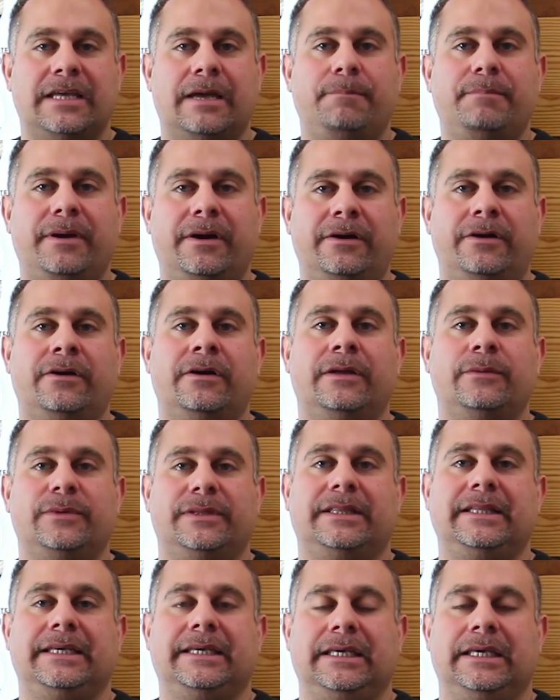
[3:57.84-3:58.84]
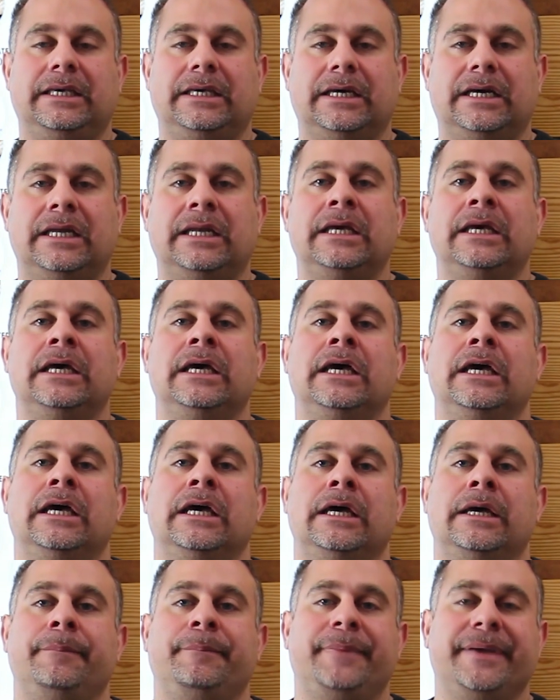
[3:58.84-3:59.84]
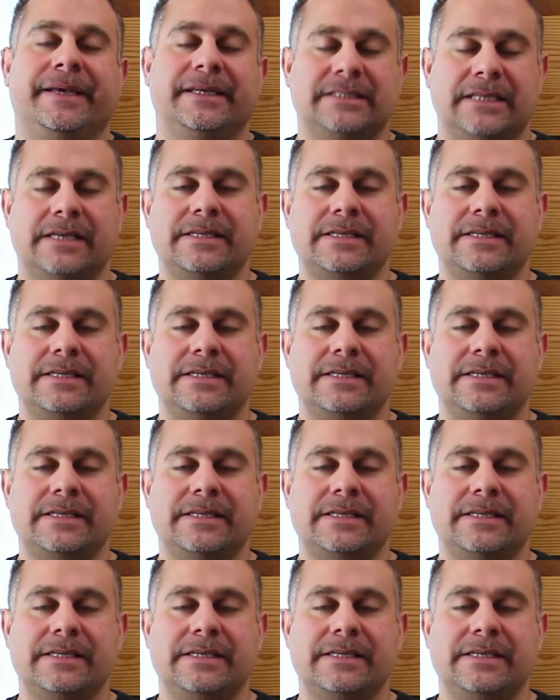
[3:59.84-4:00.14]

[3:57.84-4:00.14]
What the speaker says: that barrier with leaky gut, because